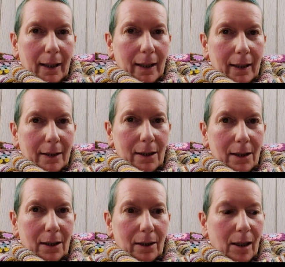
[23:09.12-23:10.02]

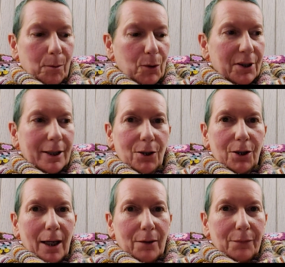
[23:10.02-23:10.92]
And I'm all
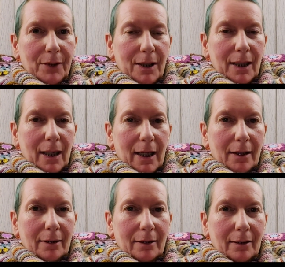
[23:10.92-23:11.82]
stitched out for
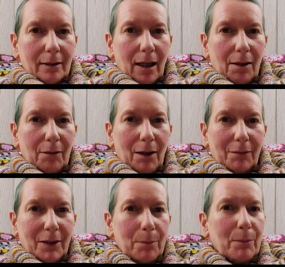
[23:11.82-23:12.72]
today.
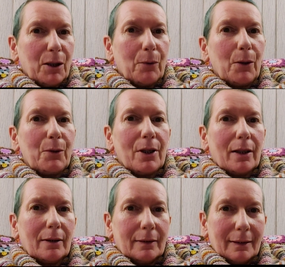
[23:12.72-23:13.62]
I've done my
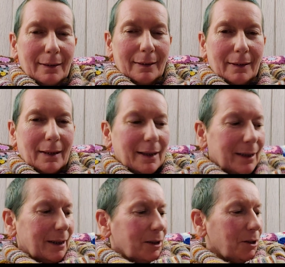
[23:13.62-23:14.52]
quota.
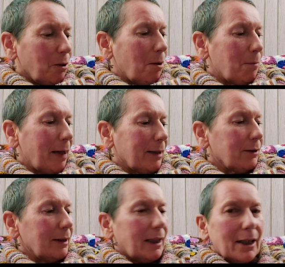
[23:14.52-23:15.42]
So I'm
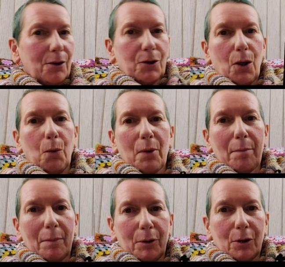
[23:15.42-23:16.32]
back on the couch
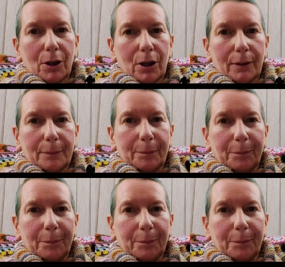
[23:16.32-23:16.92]
with my book.